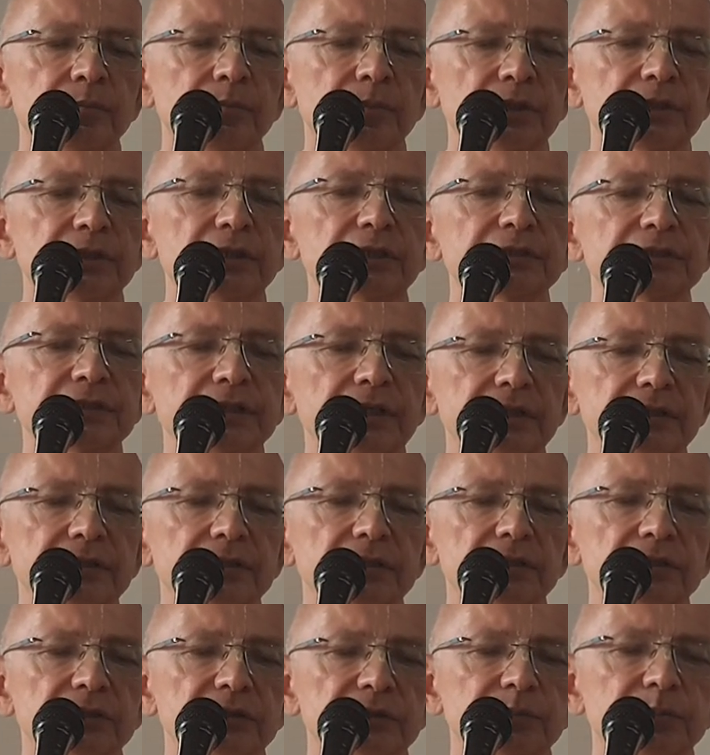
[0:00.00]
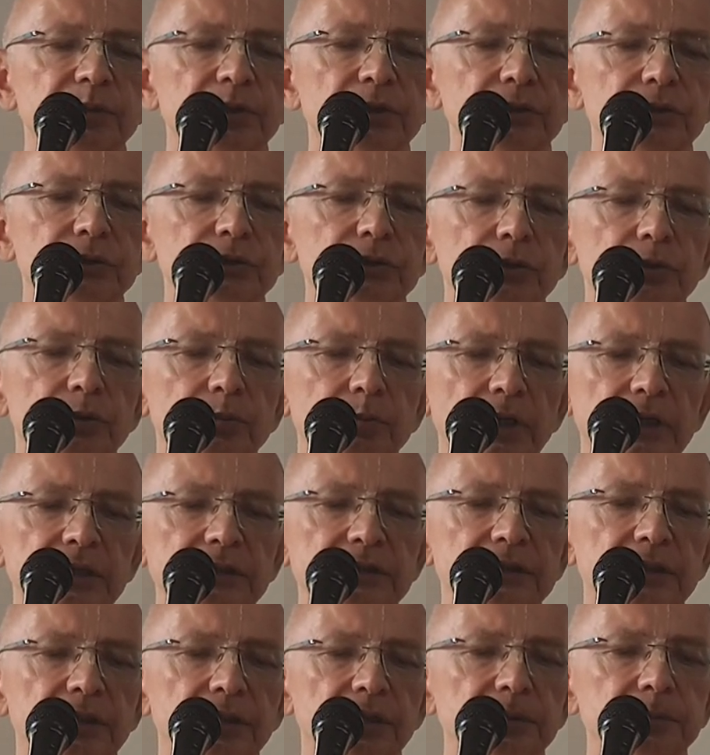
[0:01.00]
predecessor spiritual
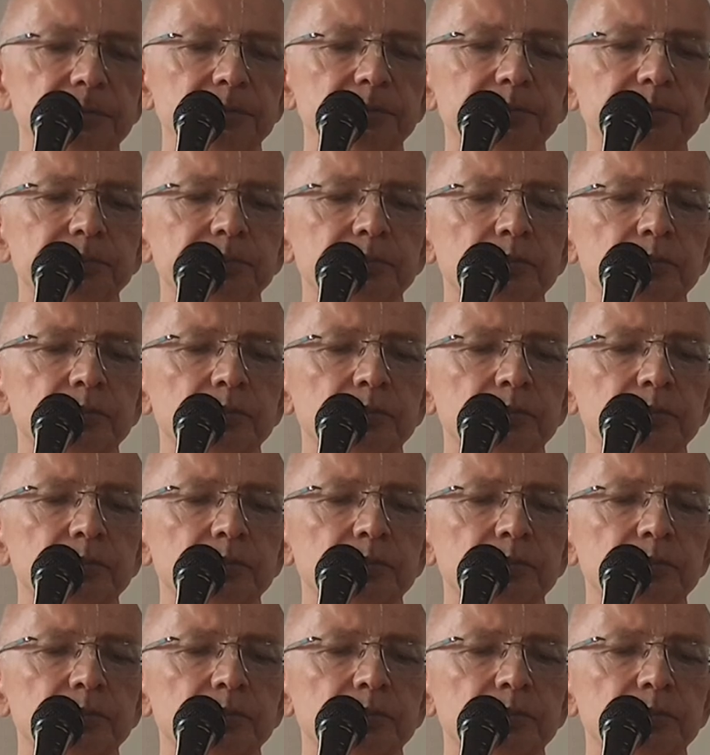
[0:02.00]
master,